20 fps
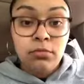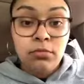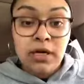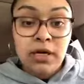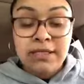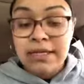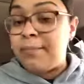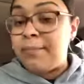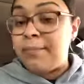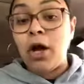
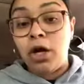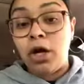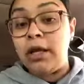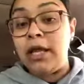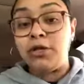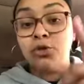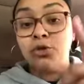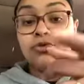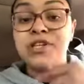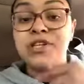Cause I'm not gonna
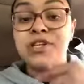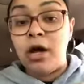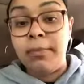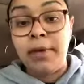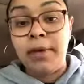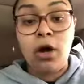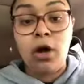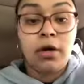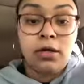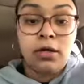let you sell me
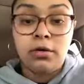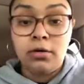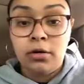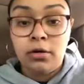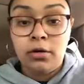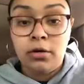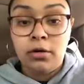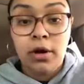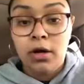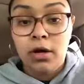on a
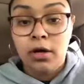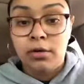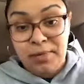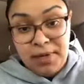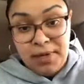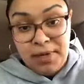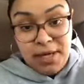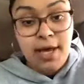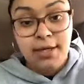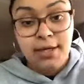on a
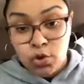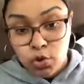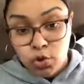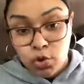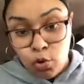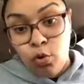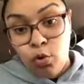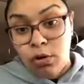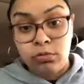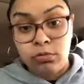BS
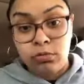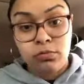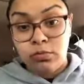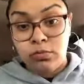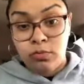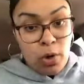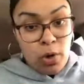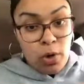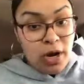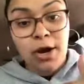school
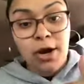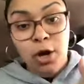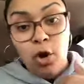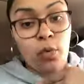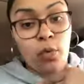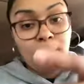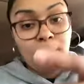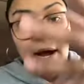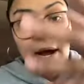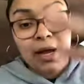when I know
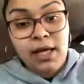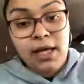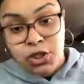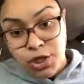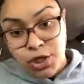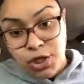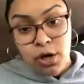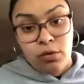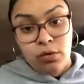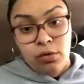where my kids
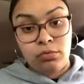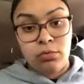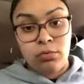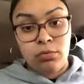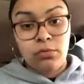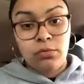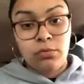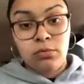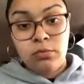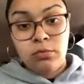should go.
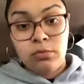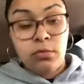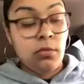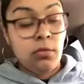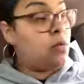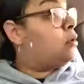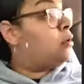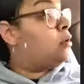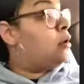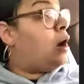
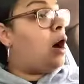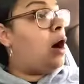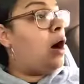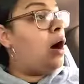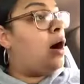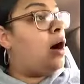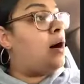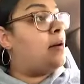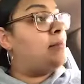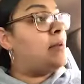
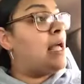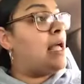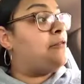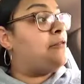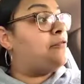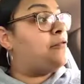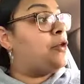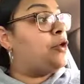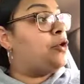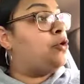Um,
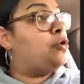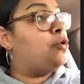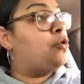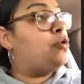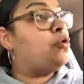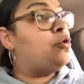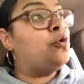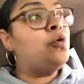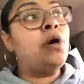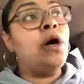if
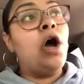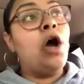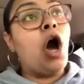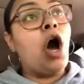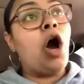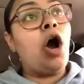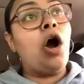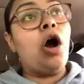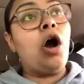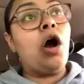you
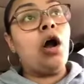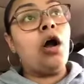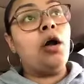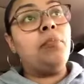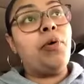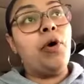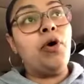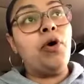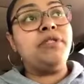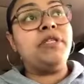are
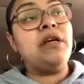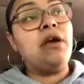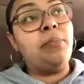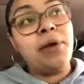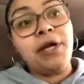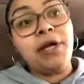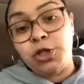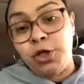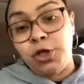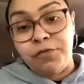posting a
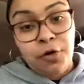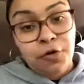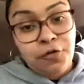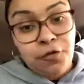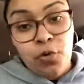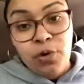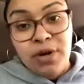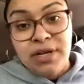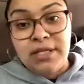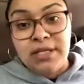picture of your
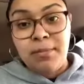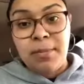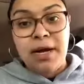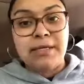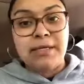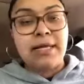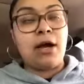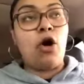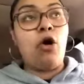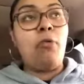food and
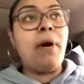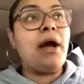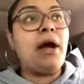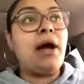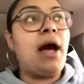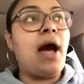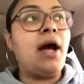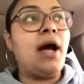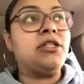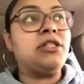somebody's like, oh my
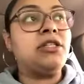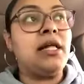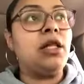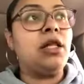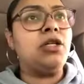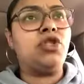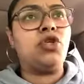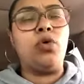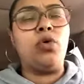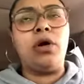gosh, that
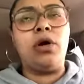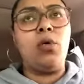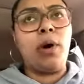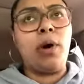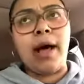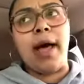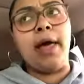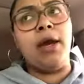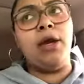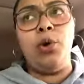looks so good. What
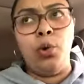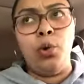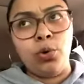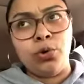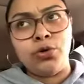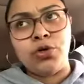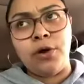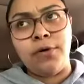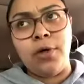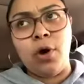kind of
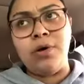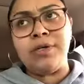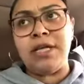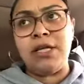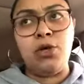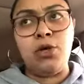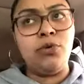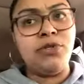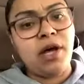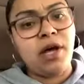noodles are those?
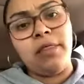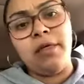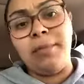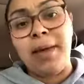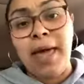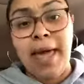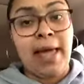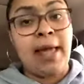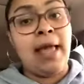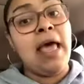And you tell them,
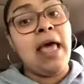hey,